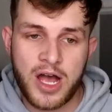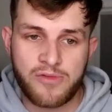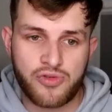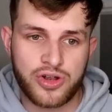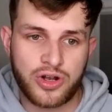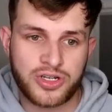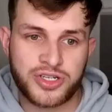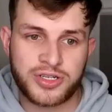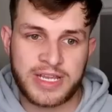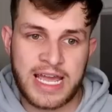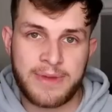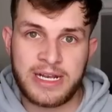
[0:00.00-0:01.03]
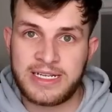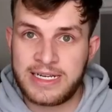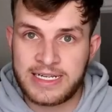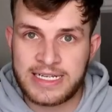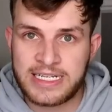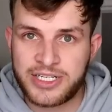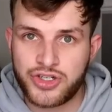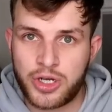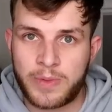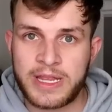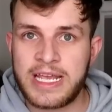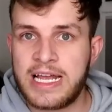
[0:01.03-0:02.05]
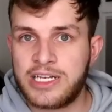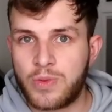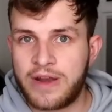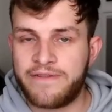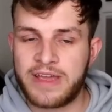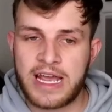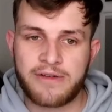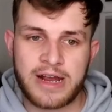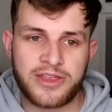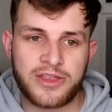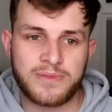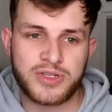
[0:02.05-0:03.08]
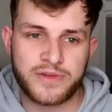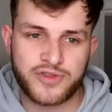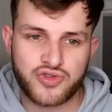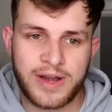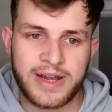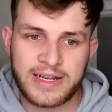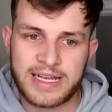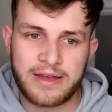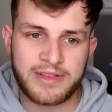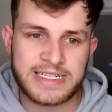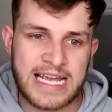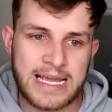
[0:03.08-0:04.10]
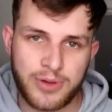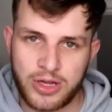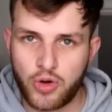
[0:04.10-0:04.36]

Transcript: Roy Hodgson came in, did a decent job in the end when Vieira had them sort of trending down the table,